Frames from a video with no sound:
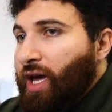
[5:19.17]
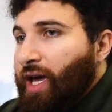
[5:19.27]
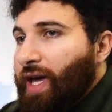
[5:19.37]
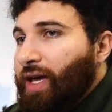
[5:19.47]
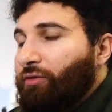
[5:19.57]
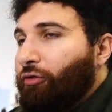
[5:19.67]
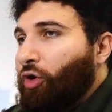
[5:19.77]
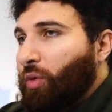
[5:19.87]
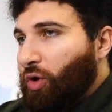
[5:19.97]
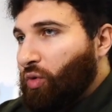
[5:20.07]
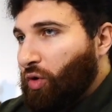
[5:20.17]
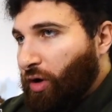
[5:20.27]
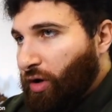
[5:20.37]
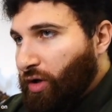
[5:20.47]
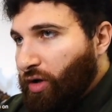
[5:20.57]
Informal
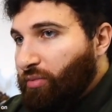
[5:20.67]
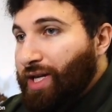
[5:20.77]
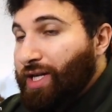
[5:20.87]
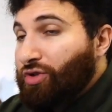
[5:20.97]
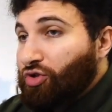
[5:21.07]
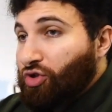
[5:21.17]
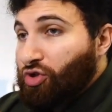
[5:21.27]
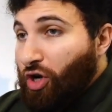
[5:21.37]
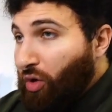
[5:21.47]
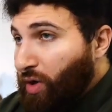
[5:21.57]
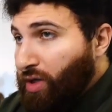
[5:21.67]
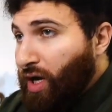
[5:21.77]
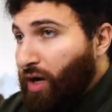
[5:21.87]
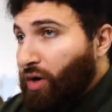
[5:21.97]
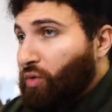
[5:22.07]
work means you're just going
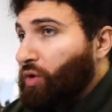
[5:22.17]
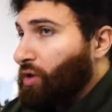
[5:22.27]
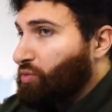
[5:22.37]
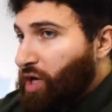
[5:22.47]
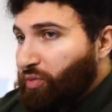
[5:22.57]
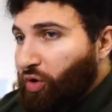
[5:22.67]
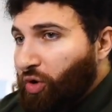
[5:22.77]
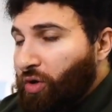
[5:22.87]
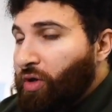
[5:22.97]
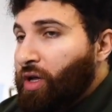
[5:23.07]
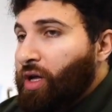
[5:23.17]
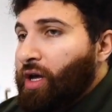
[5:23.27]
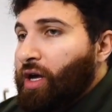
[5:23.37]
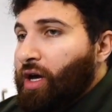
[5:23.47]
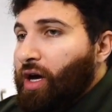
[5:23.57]
there with people
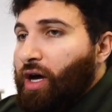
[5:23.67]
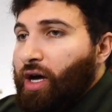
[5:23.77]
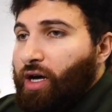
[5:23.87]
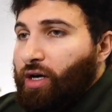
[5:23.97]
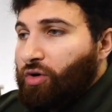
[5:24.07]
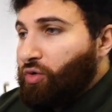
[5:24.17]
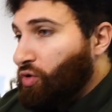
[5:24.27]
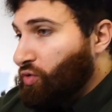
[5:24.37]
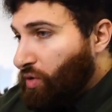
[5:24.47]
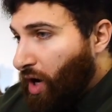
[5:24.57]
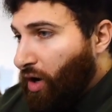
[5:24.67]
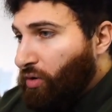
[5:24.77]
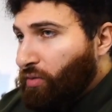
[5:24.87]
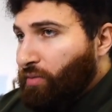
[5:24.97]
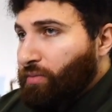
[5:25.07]
who you
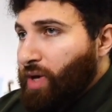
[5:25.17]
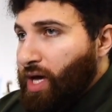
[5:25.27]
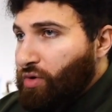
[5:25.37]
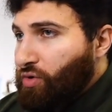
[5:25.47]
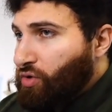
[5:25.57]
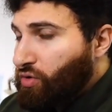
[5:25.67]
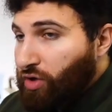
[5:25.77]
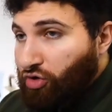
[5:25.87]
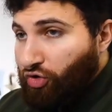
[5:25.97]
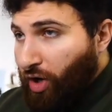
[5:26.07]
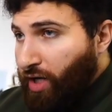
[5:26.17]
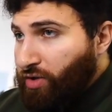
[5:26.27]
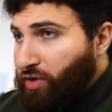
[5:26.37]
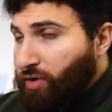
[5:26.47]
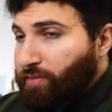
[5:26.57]
know and who you can
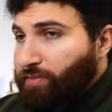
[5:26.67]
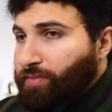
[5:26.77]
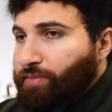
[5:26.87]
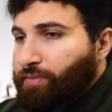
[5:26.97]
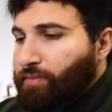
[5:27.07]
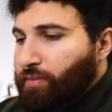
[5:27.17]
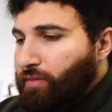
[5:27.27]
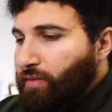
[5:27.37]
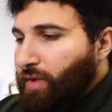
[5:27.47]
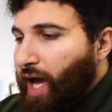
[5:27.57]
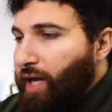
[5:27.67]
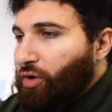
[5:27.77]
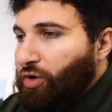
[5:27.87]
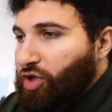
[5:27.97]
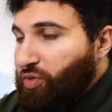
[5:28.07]
trust, and
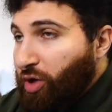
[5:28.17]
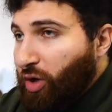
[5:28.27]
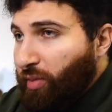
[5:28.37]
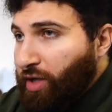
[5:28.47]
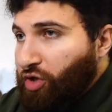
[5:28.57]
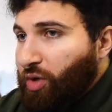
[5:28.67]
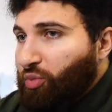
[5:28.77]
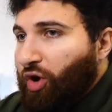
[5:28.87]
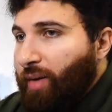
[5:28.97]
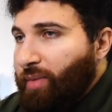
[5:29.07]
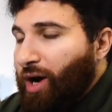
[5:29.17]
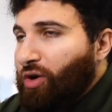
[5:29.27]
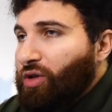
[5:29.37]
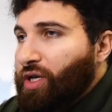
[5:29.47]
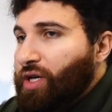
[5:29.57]
you're experimenting
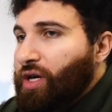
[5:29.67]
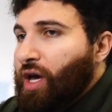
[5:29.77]
primarily